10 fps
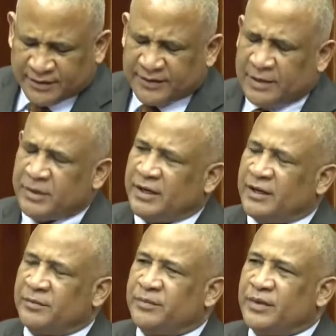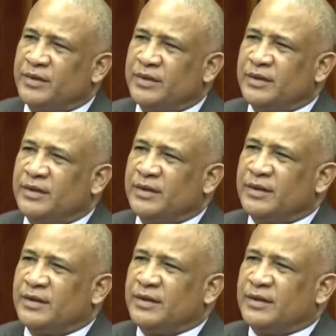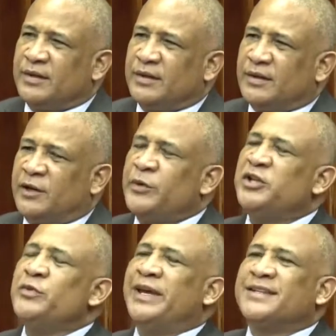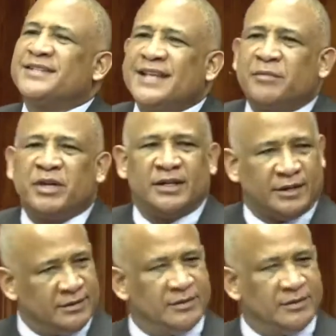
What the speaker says: summing up. And when you examine it,